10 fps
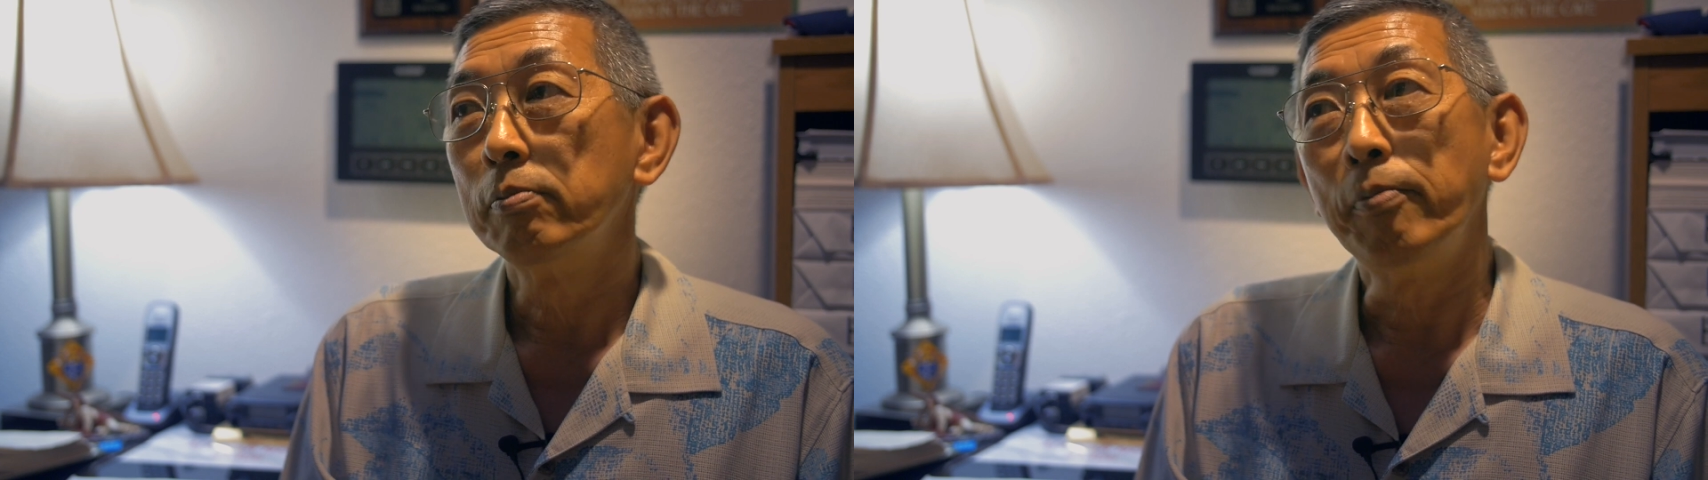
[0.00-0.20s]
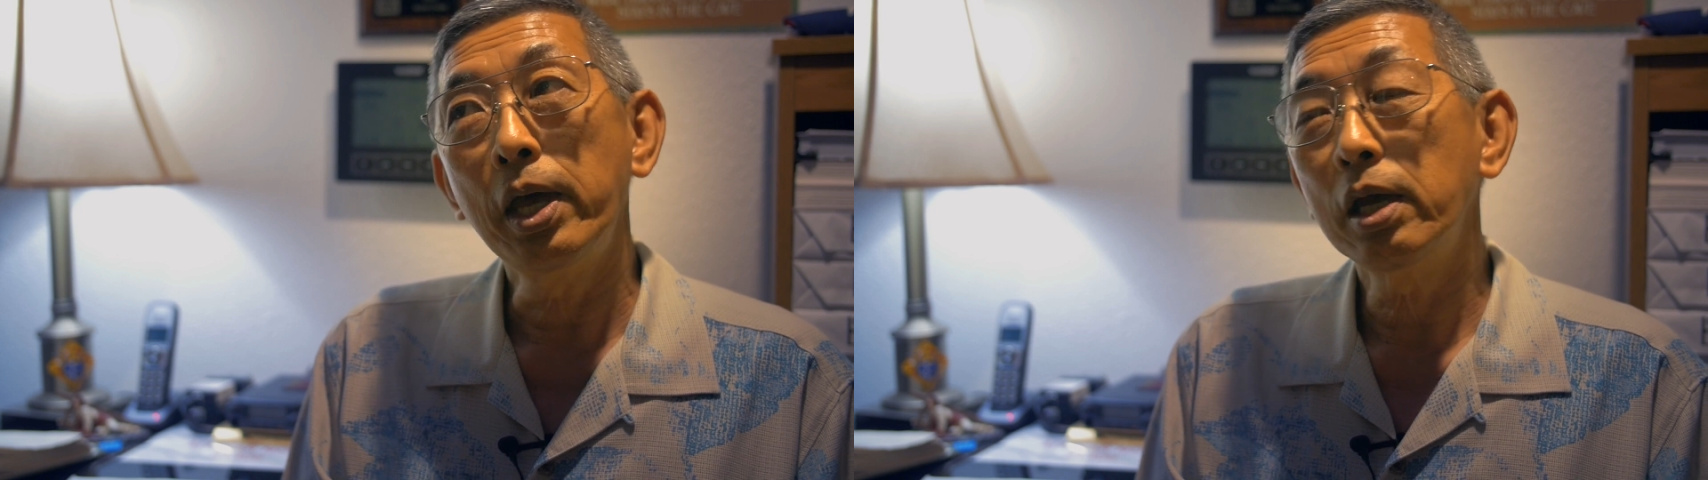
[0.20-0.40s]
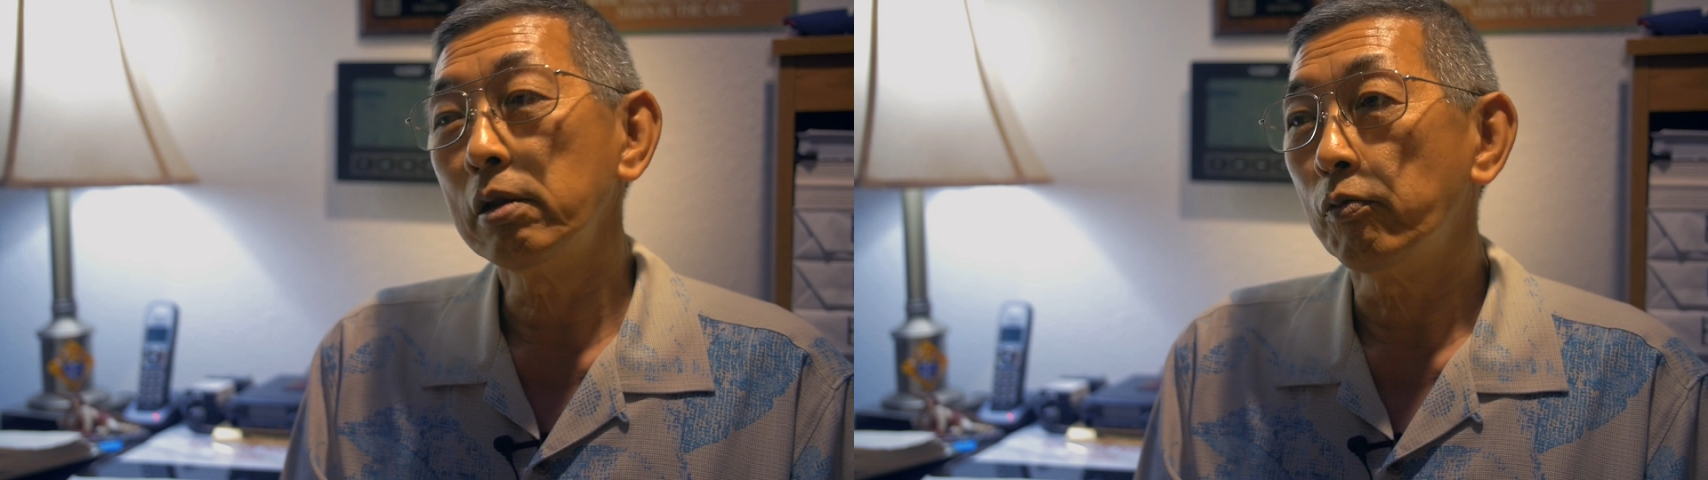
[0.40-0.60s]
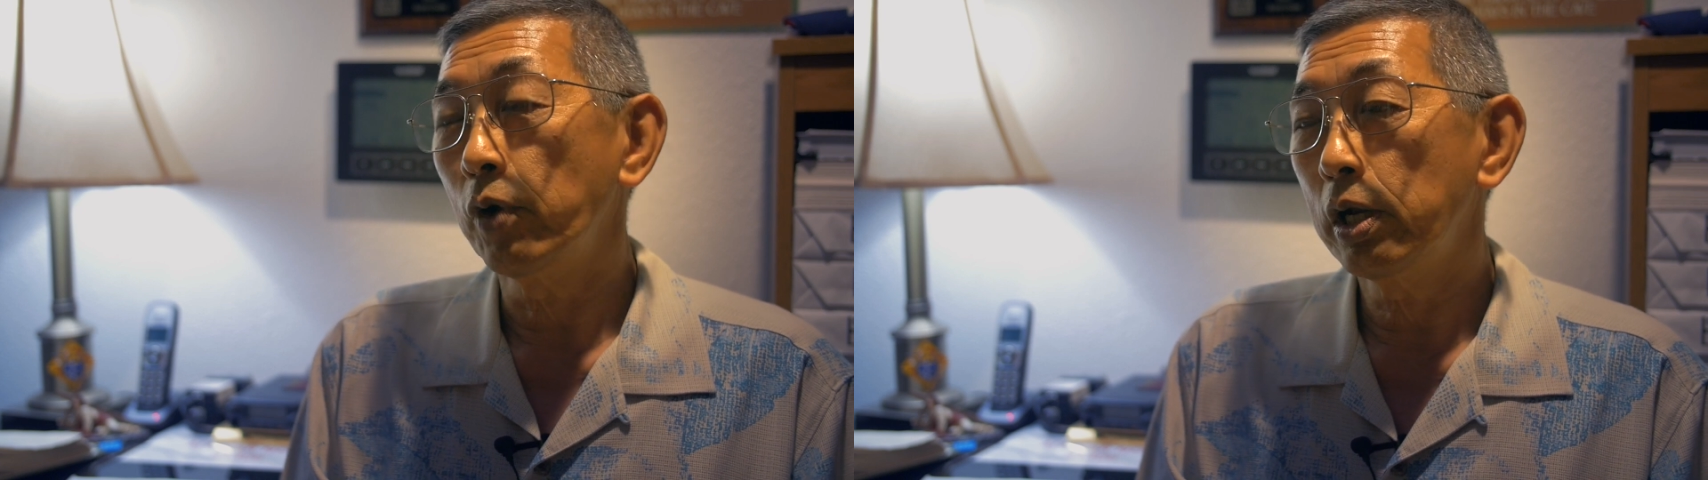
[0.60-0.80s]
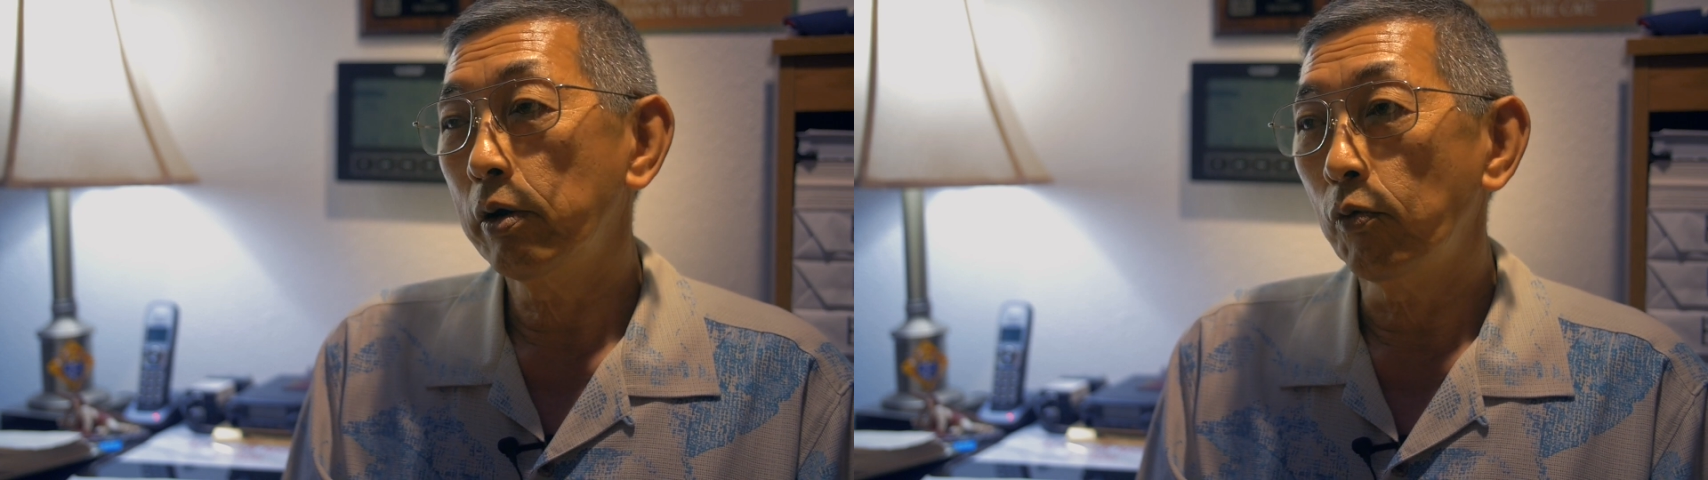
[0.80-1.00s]
man,
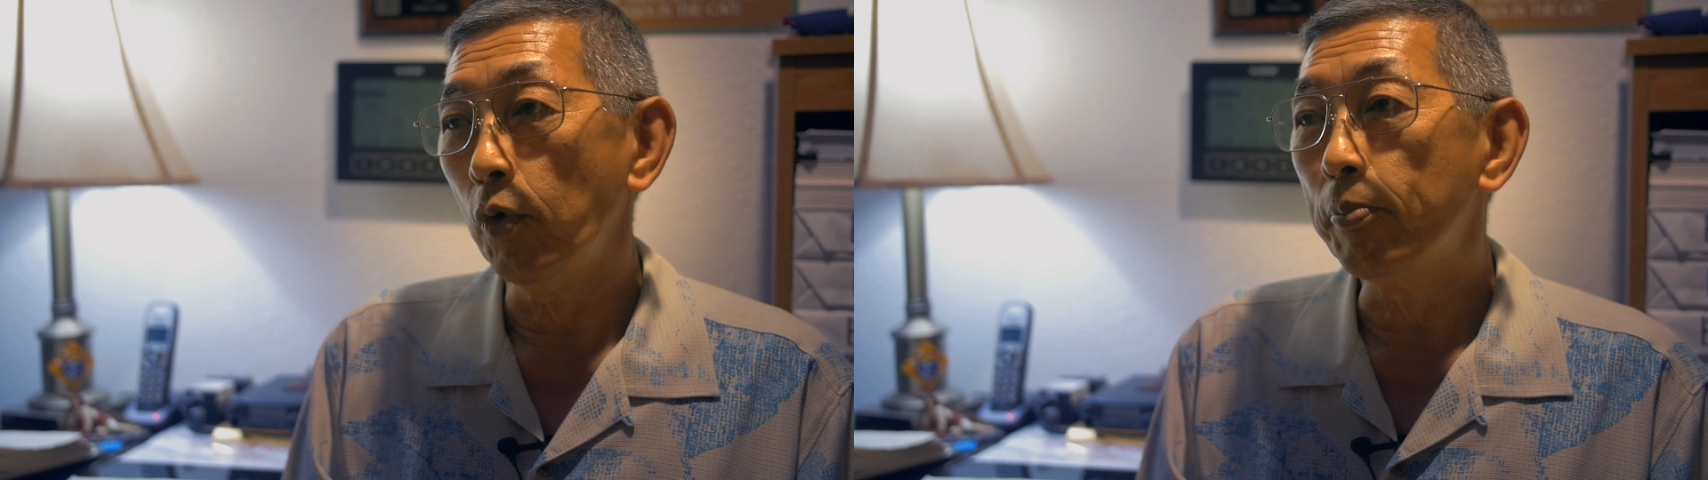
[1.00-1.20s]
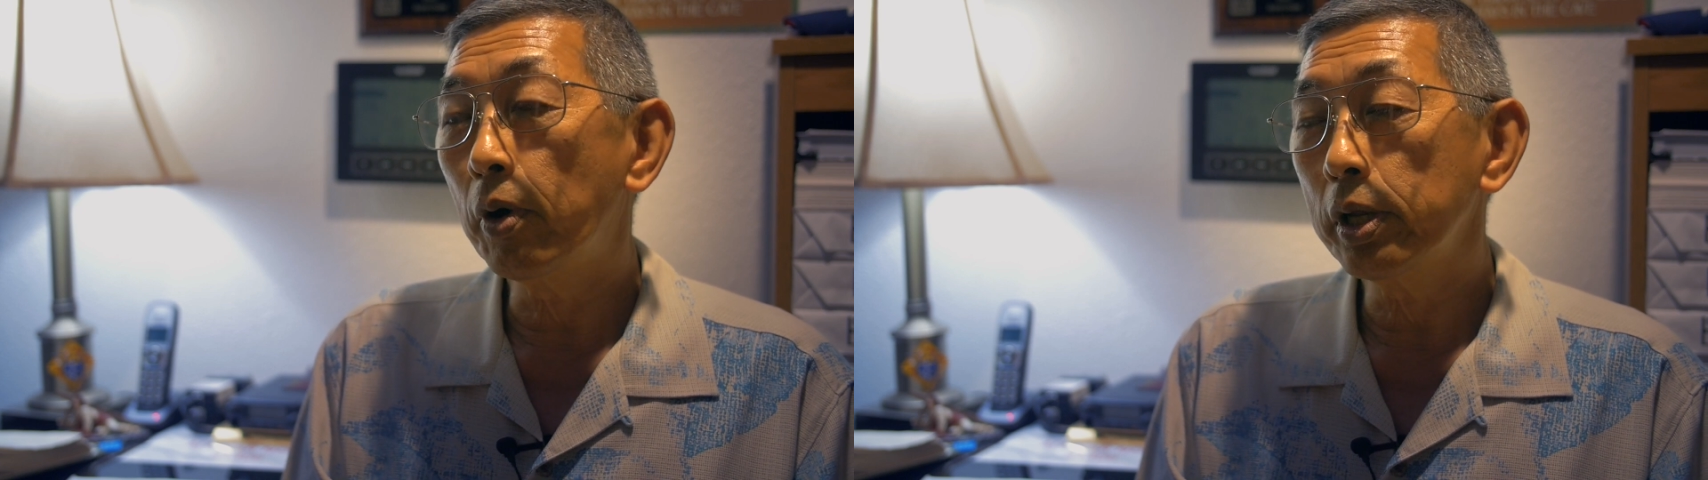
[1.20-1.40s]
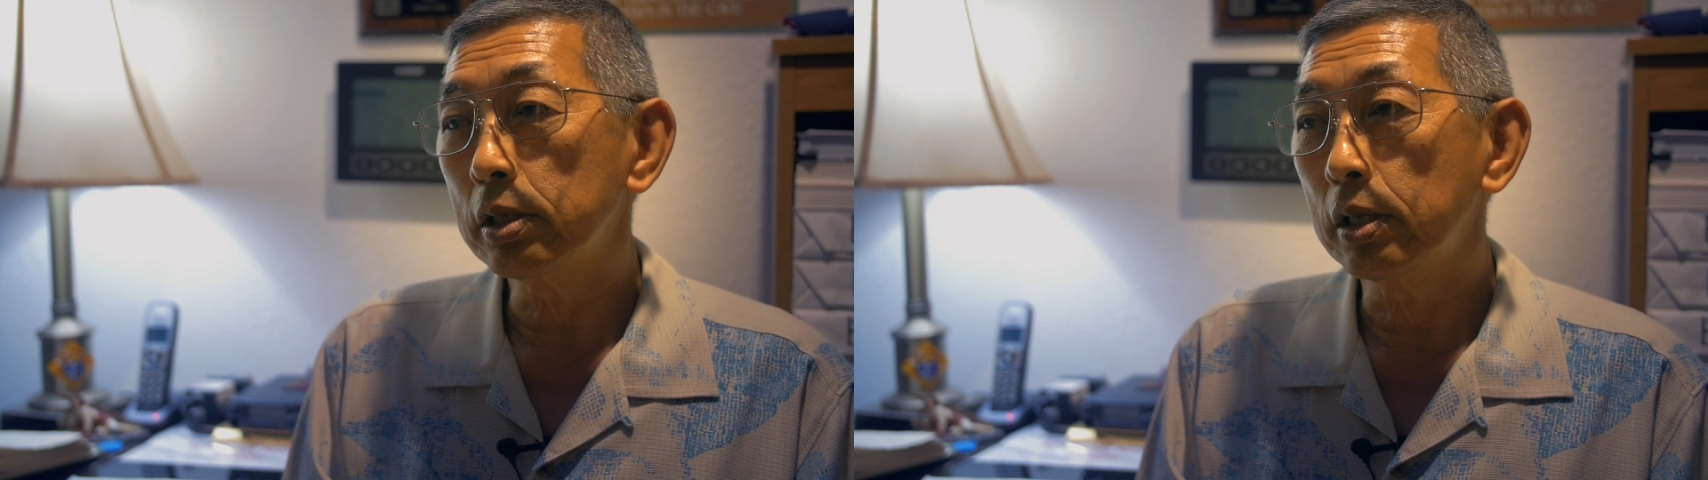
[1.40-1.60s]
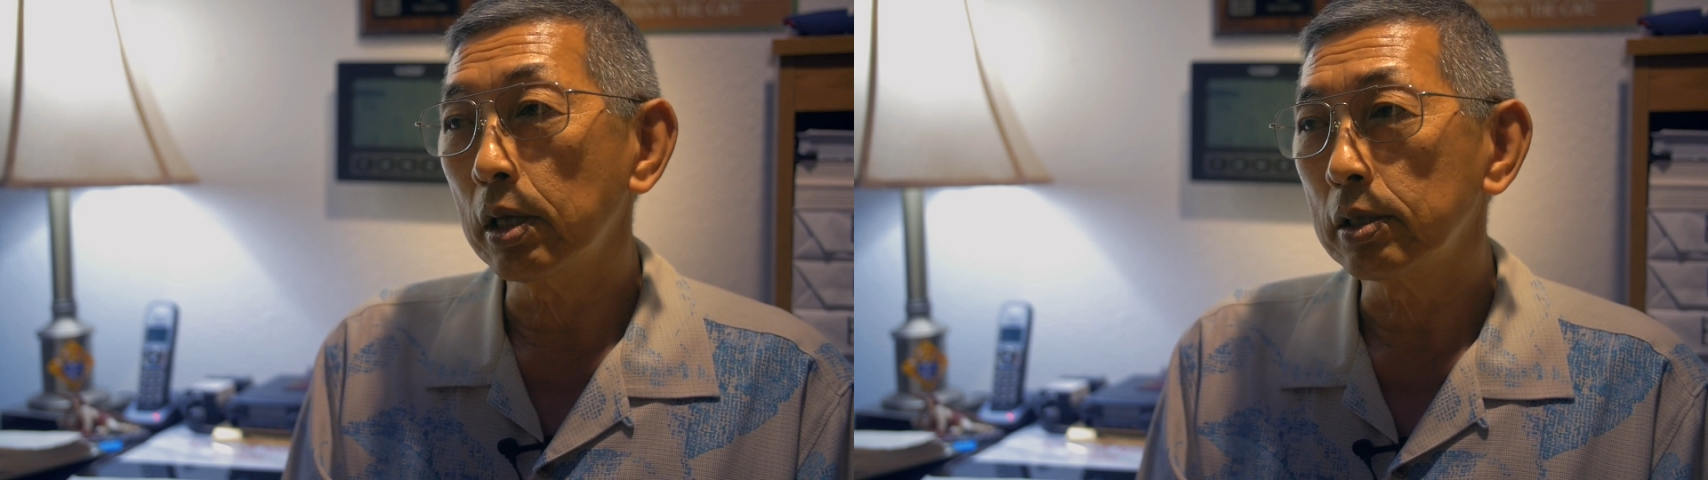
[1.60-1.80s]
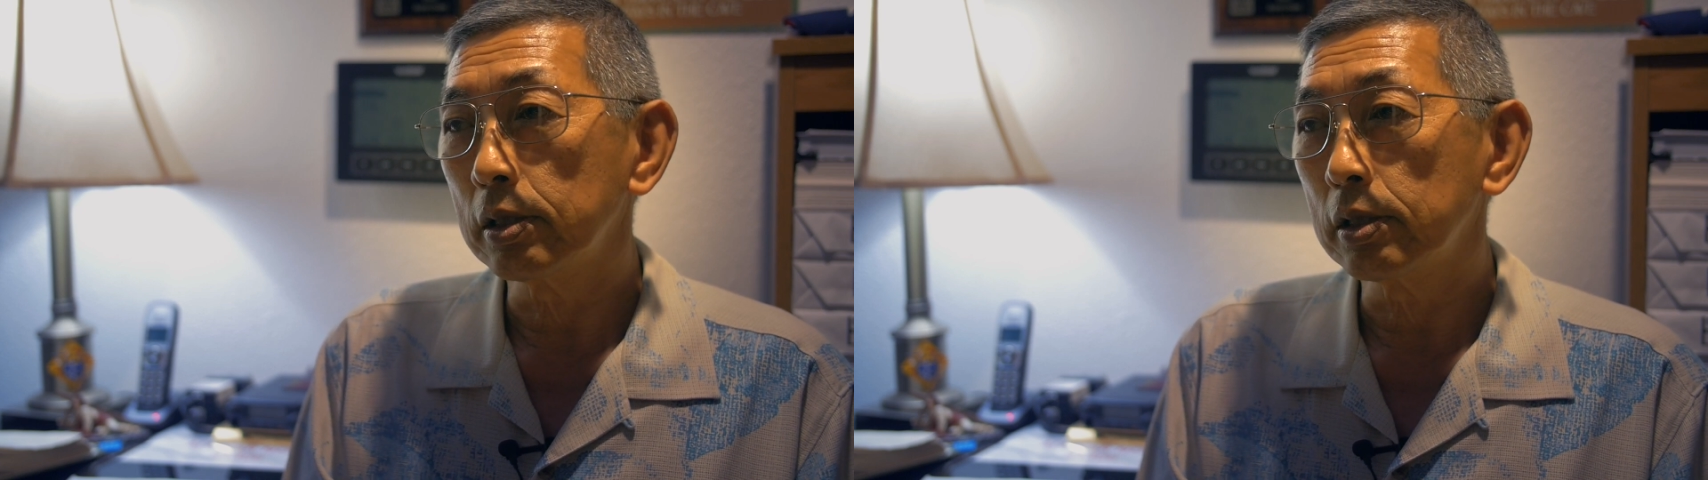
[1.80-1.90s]
when I reported